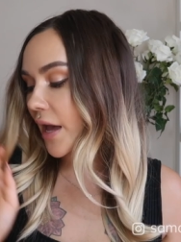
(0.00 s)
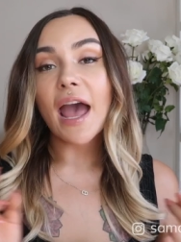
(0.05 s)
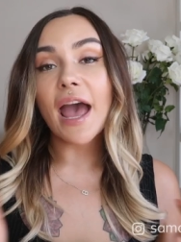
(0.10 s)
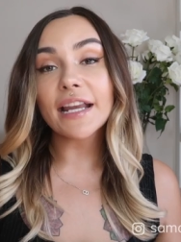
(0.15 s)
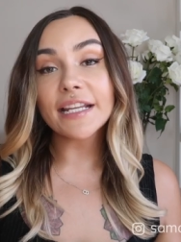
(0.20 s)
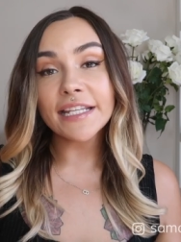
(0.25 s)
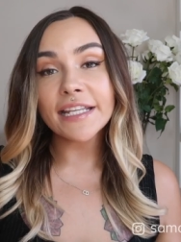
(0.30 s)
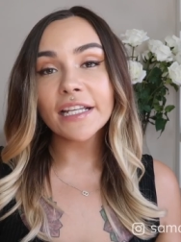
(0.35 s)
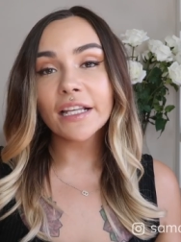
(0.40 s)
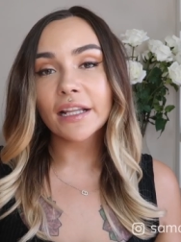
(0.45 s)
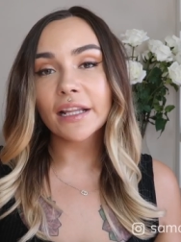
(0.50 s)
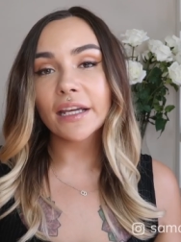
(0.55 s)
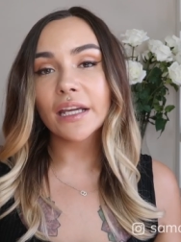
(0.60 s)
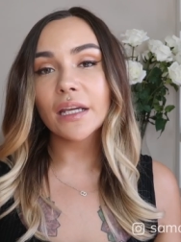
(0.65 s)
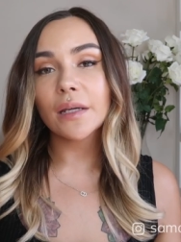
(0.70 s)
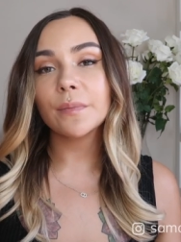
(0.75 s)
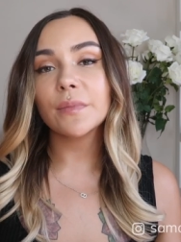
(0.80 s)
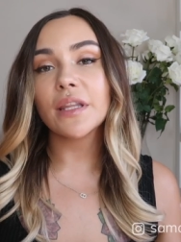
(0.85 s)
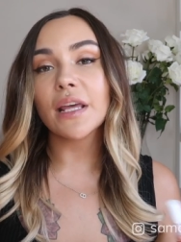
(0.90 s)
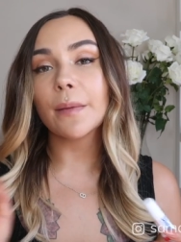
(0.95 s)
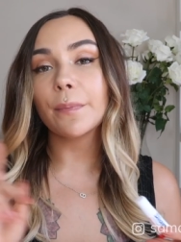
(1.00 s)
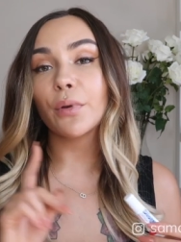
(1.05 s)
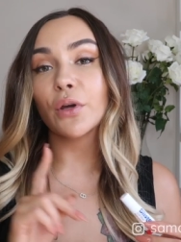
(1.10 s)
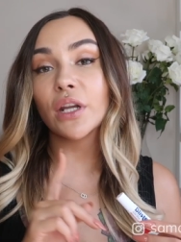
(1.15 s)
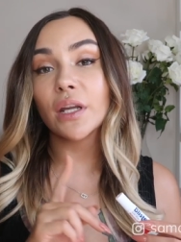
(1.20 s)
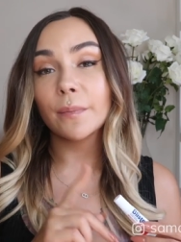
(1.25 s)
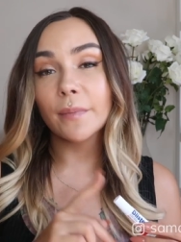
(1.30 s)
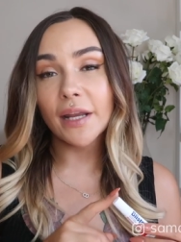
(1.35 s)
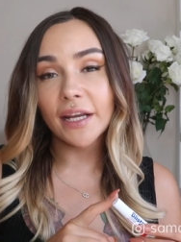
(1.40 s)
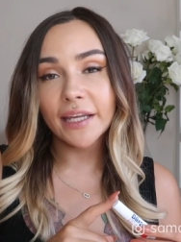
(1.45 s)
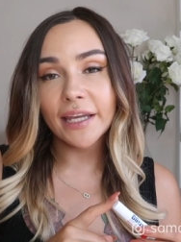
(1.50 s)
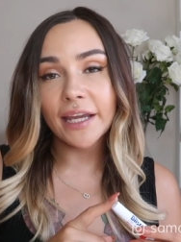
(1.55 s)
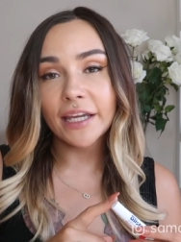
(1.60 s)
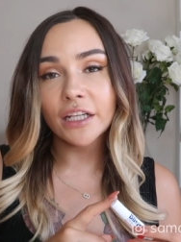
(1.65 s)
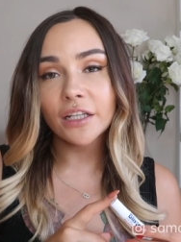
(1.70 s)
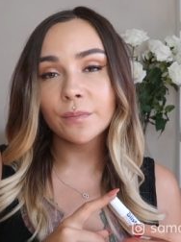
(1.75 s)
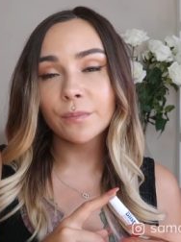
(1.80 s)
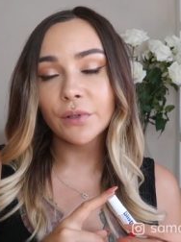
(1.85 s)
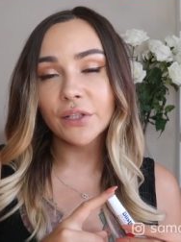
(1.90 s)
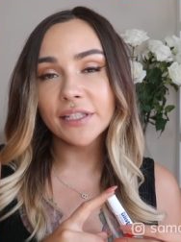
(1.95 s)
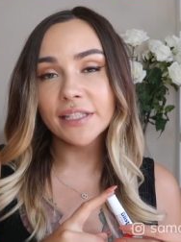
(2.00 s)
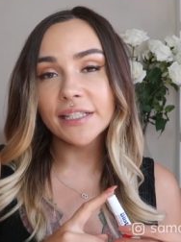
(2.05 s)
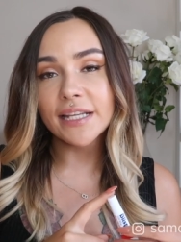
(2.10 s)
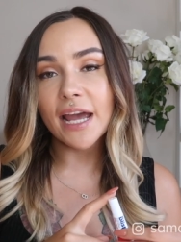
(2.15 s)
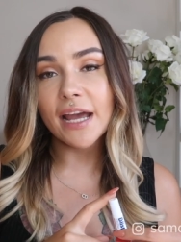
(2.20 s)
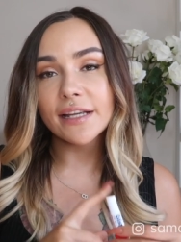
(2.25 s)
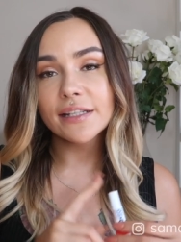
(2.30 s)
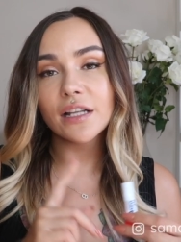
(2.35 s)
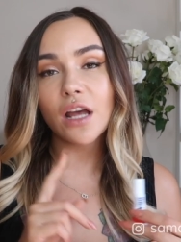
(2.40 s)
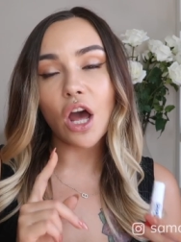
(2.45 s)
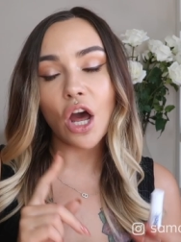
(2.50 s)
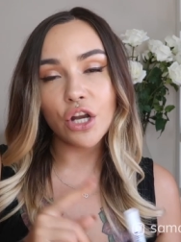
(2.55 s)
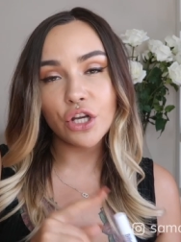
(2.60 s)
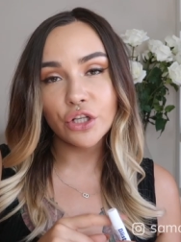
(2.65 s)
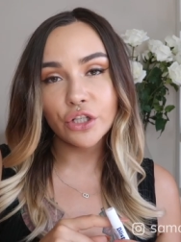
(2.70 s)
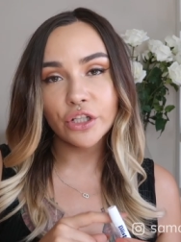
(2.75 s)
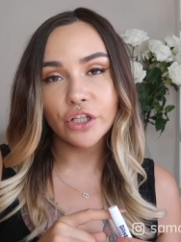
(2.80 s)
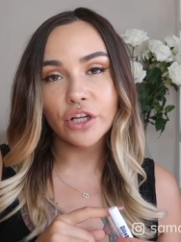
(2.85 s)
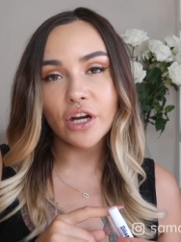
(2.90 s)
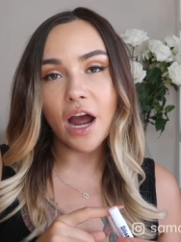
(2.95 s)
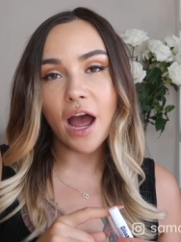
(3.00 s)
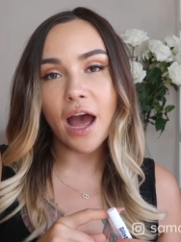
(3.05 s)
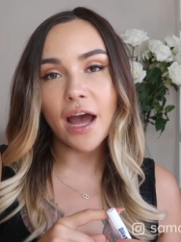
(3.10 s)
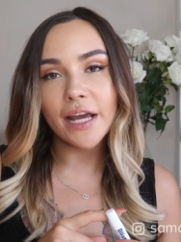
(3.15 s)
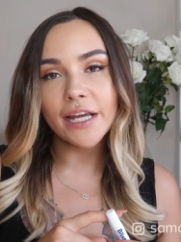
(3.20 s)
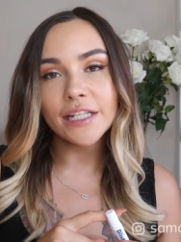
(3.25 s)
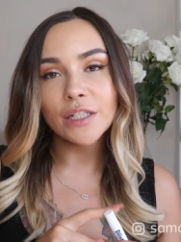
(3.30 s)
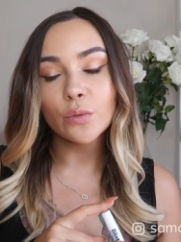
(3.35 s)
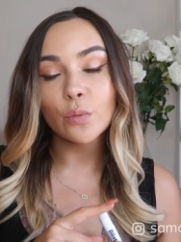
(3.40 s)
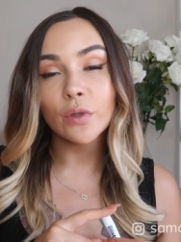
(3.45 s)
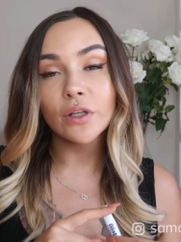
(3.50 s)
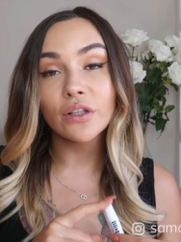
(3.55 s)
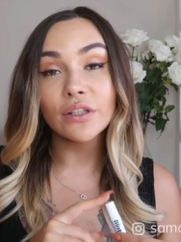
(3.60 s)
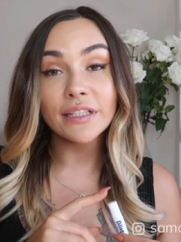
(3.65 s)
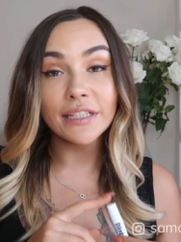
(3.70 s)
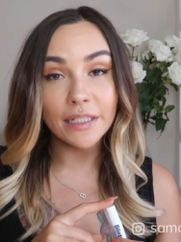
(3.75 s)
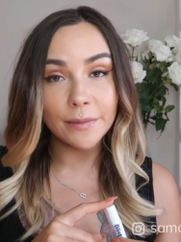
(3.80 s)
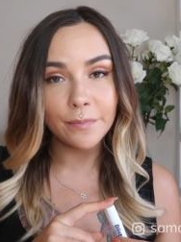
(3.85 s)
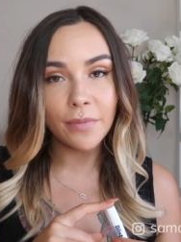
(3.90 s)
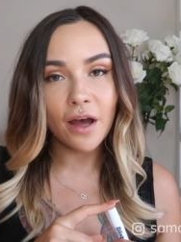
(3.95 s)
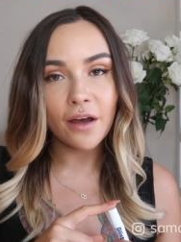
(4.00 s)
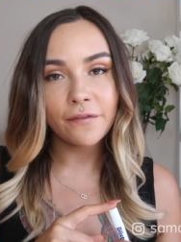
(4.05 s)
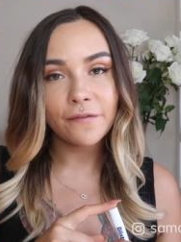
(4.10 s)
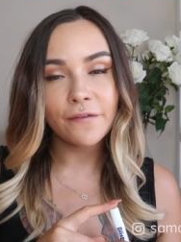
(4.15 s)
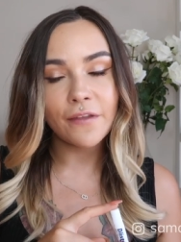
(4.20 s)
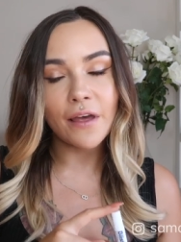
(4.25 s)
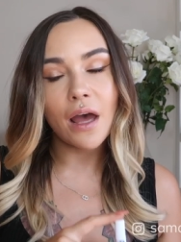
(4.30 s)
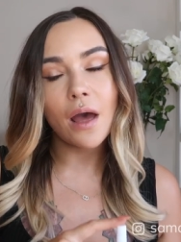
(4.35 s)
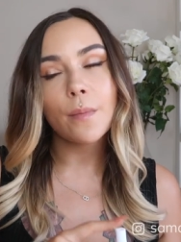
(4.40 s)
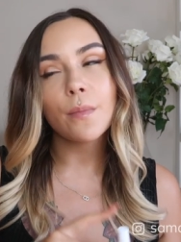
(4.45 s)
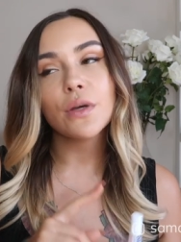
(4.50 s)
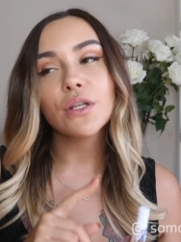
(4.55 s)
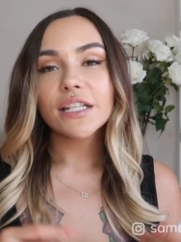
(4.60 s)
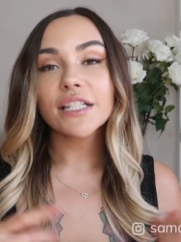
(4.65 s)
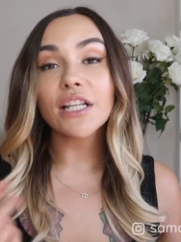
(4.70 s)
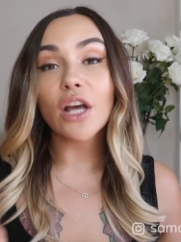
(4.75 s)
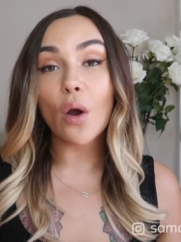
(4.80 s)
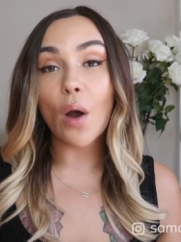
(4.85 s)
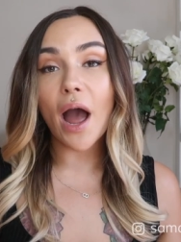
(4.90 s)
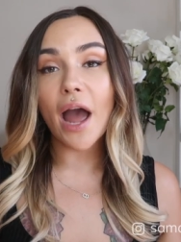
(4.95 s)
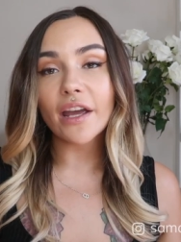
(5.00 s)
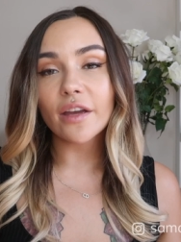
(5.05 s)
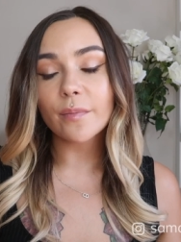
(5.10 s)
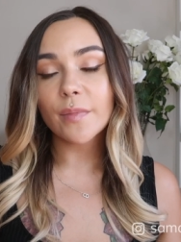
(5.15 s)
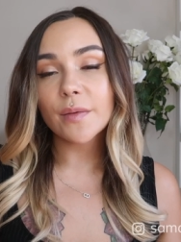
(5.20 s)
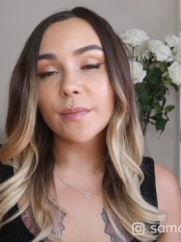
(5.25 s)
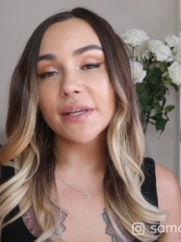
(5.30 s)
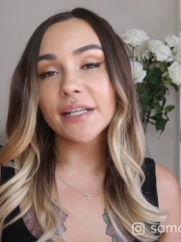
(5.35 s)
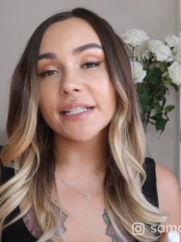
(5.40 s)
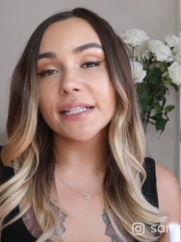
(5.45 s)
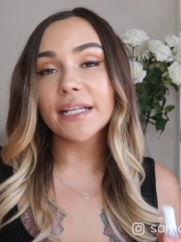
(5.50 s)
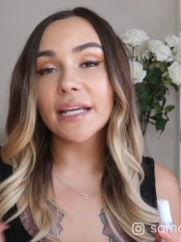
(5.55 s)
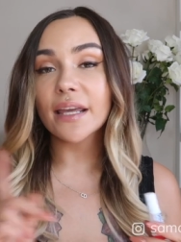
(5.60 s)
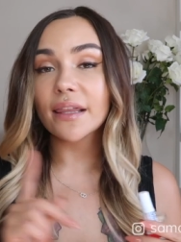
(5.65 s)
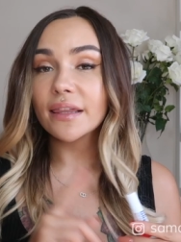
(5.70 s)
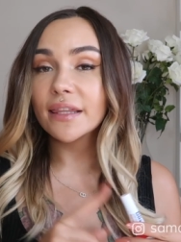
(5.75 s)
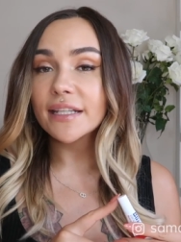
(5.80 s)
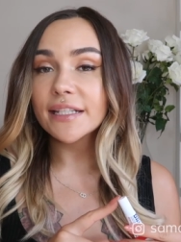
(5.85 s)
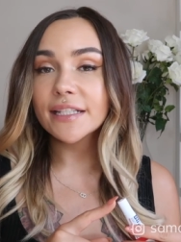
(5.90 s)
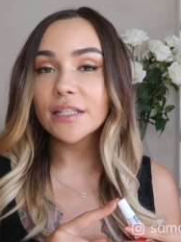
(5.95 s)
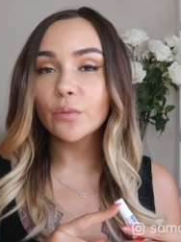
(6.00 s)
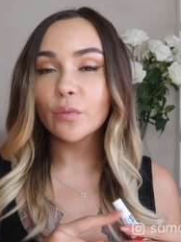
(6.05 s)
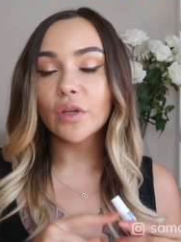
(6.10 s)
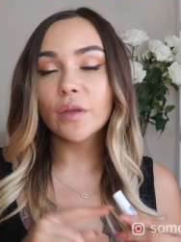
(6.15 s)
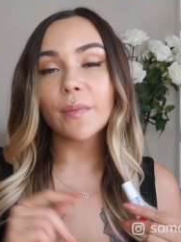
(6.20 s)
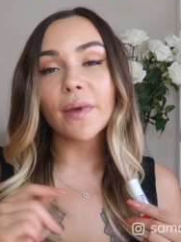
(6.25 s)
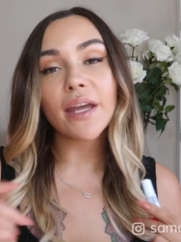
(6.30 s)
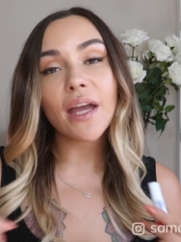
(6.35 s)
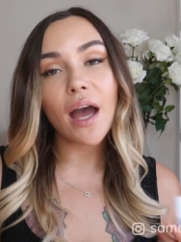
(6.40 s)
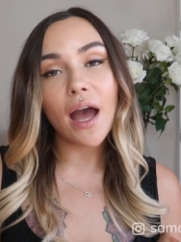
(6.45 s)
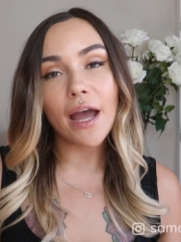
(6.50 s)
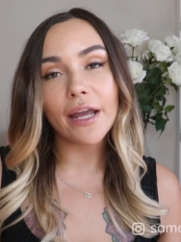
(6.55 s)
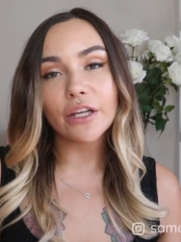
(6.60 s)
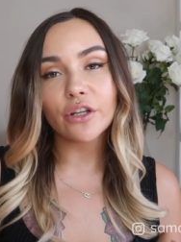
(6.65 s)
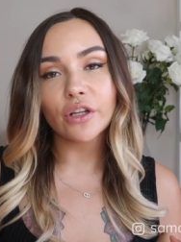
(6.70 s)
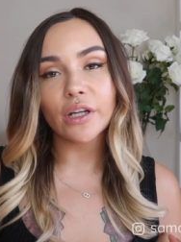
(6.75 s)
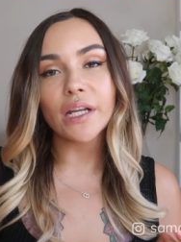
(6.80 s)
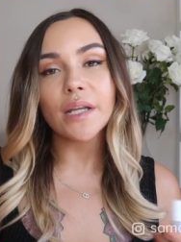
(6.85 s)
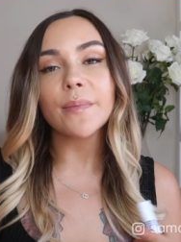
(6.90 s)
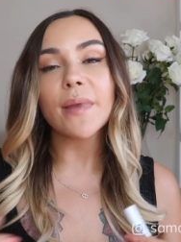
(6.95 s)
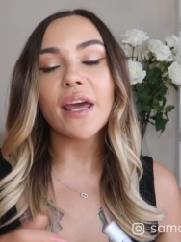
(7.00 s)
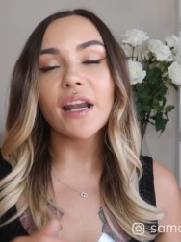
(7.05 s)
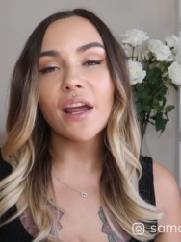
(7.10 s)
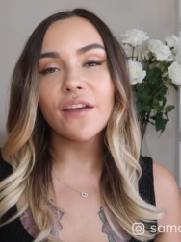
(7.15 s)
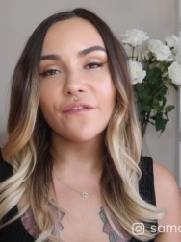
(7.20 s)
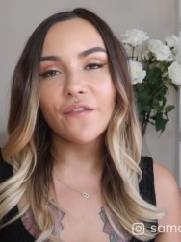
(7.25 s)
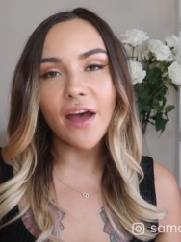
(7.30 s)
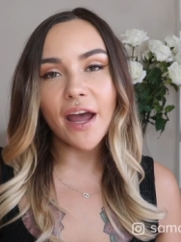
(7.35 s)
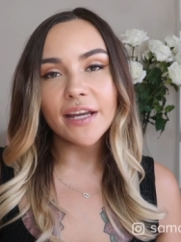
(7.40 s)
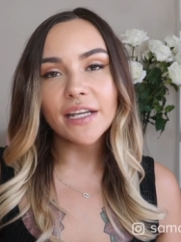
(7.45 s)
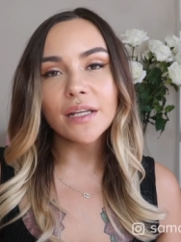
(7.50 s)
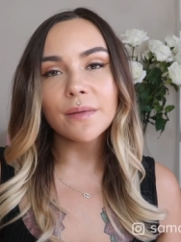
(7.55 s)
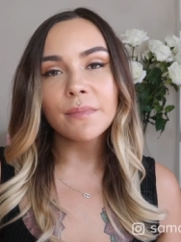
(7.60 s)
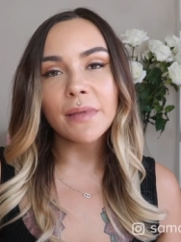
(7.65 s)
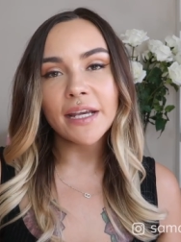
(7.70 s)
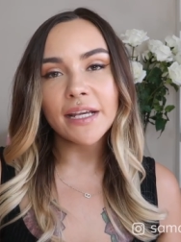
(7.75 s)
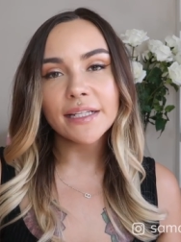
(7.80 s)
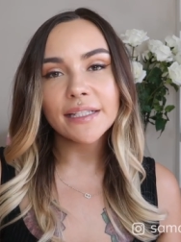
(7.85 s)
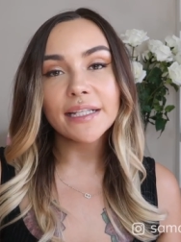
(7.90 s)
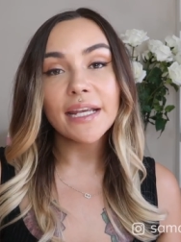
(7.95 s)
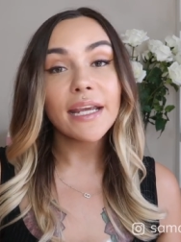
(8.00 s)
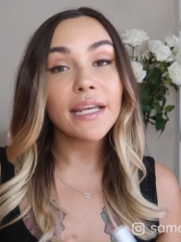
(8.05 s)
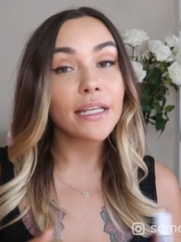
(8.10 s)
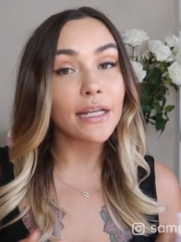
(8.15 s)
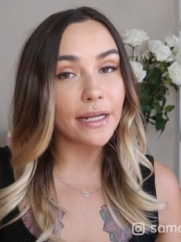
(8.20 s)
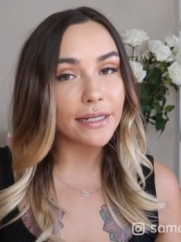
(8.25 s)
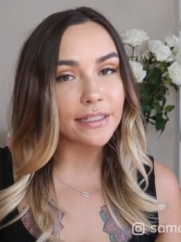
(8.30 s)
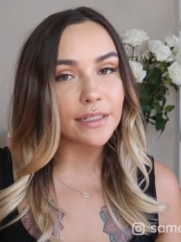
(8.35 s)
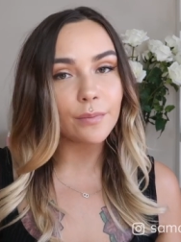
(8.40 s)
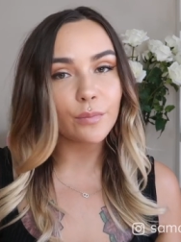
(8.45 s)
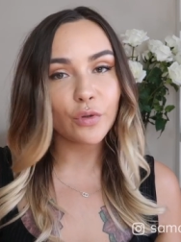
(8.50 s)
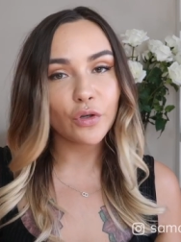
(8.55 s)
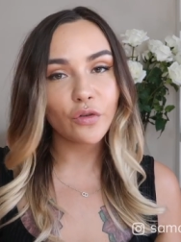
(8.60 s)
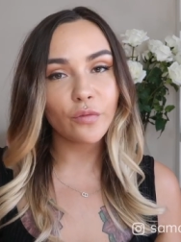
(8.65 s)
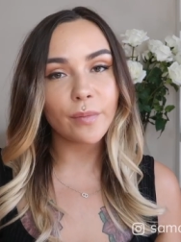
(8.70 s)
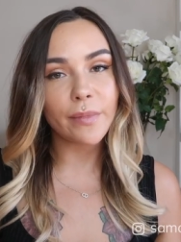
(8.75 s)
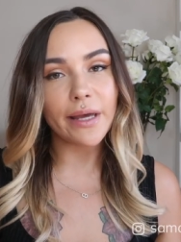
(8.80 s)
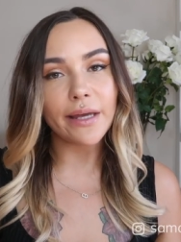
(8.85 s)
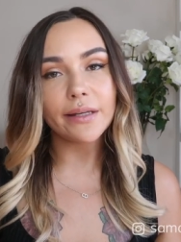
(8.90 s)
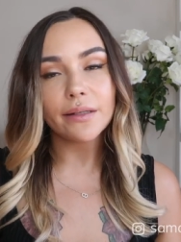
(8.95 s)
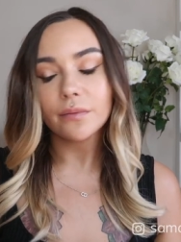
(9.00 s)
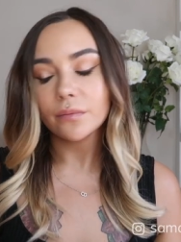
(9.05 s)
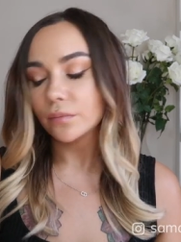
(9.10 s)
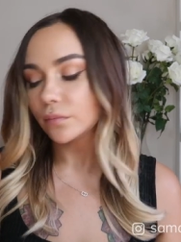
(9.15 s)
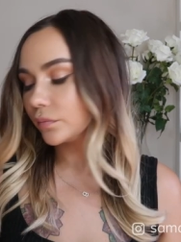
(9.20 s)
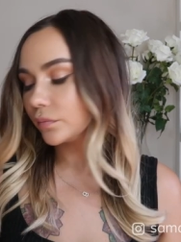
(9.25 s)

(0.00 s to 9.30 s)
And he claimed that putting medicated Blistex under your eyes will depuff them. So I have been mixing this with my eye cream and I find it makes a nice improvement.